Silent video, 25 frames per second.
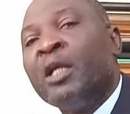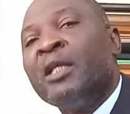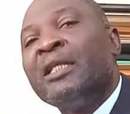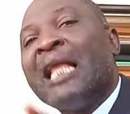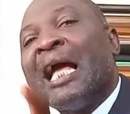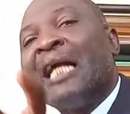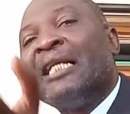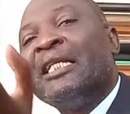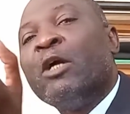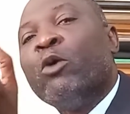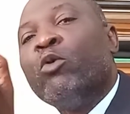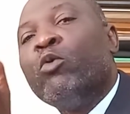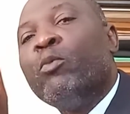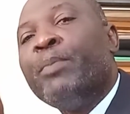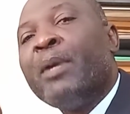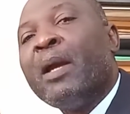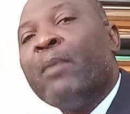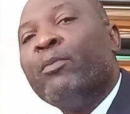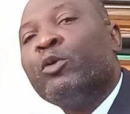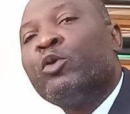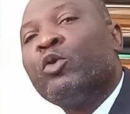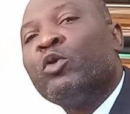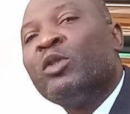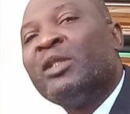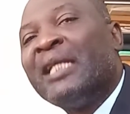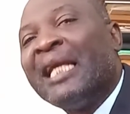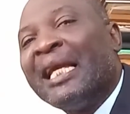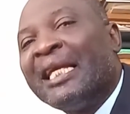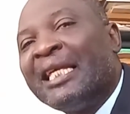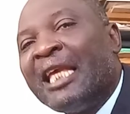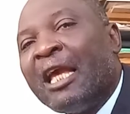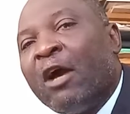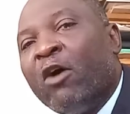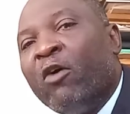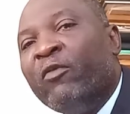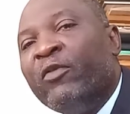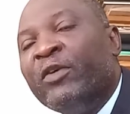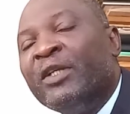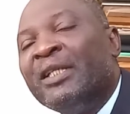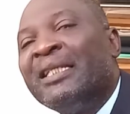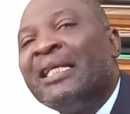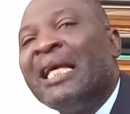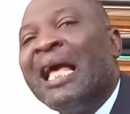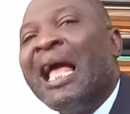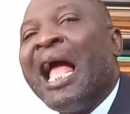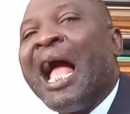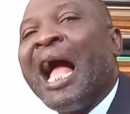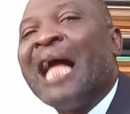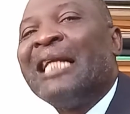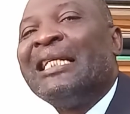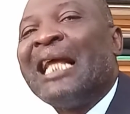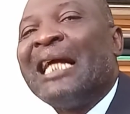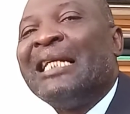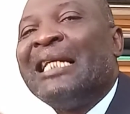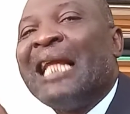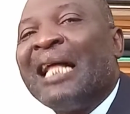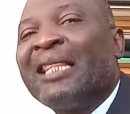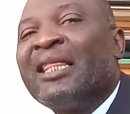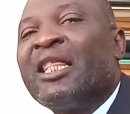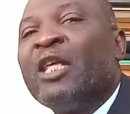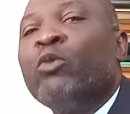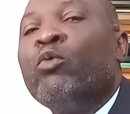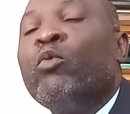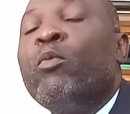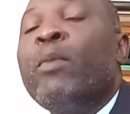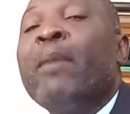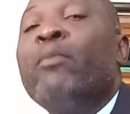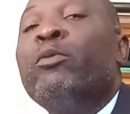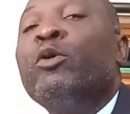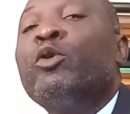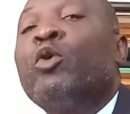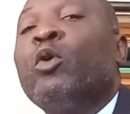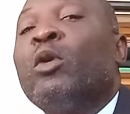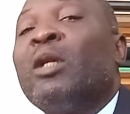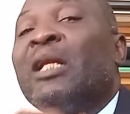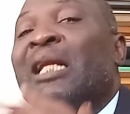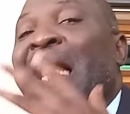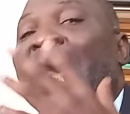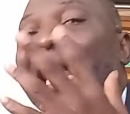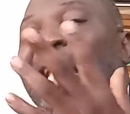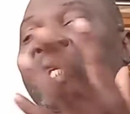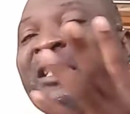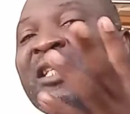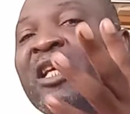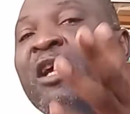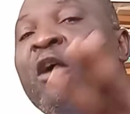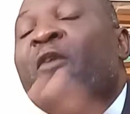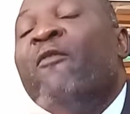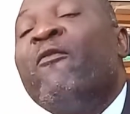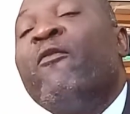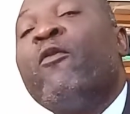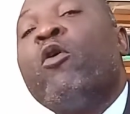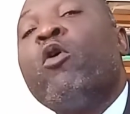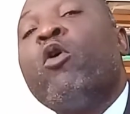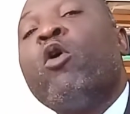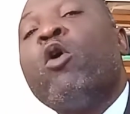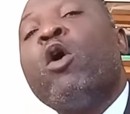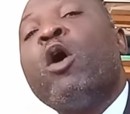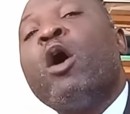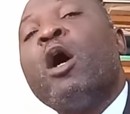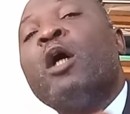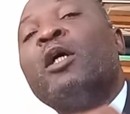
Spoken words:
that they will be able to take care of it, and that that thing will be able to last for